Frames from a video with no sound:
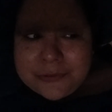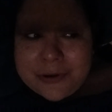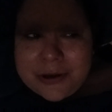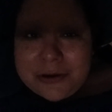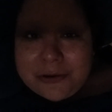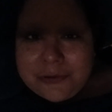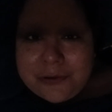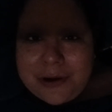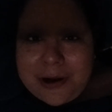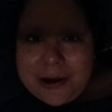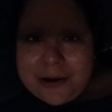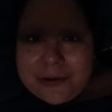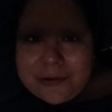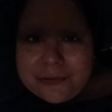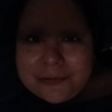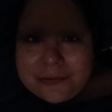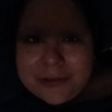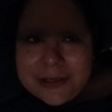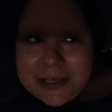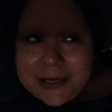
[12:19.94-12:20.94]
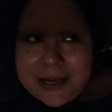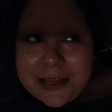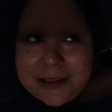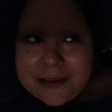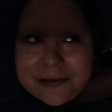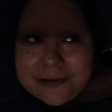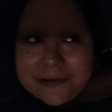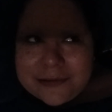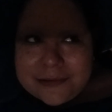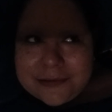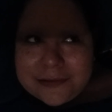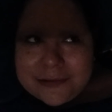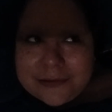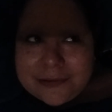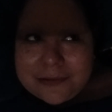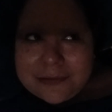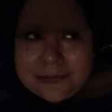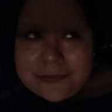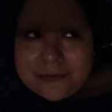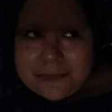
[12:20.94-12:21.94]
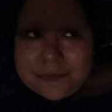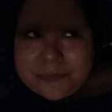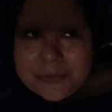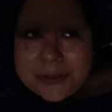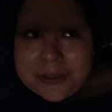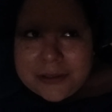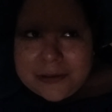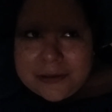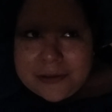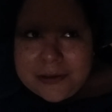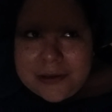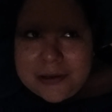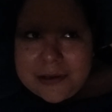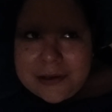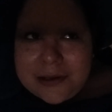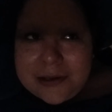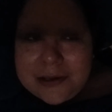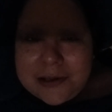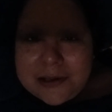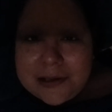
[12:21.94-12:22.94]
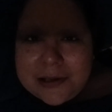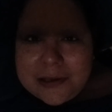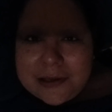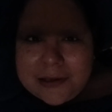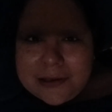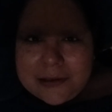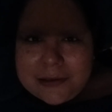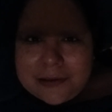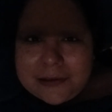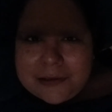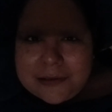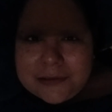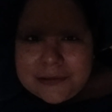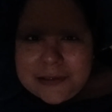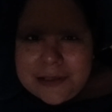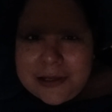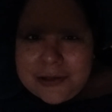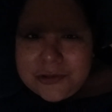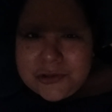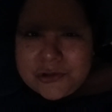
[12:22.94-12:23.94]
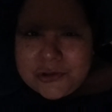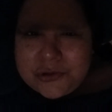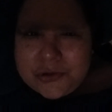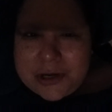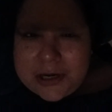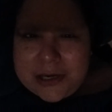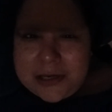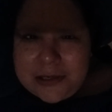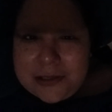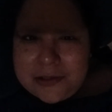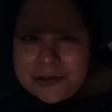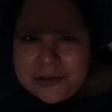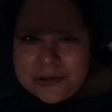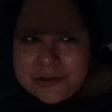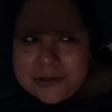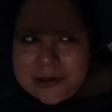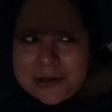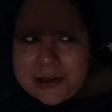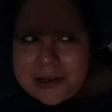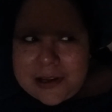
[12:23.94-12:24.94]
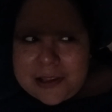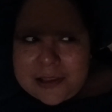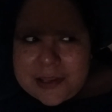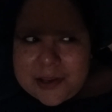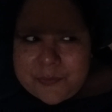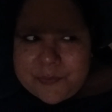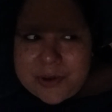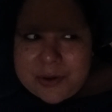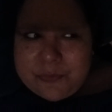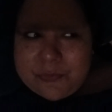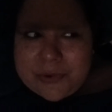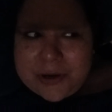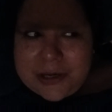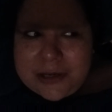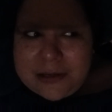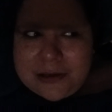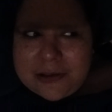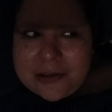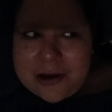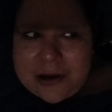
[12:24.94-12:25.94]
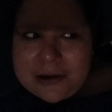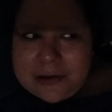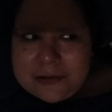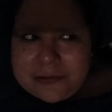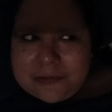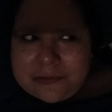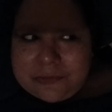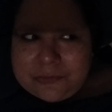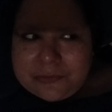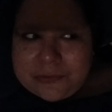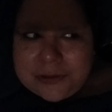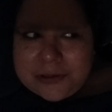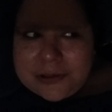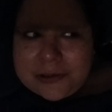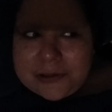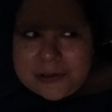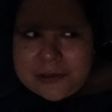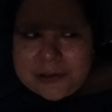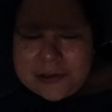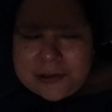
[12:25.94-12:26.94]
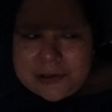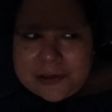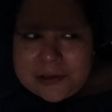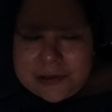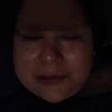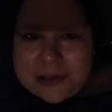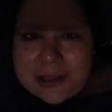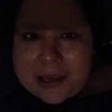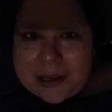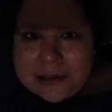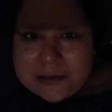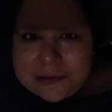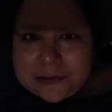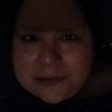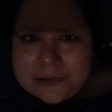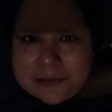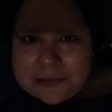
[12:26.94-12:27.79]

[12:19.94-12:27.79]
so I don't know how it ends. But isn't that strange? Like my brain thought of that.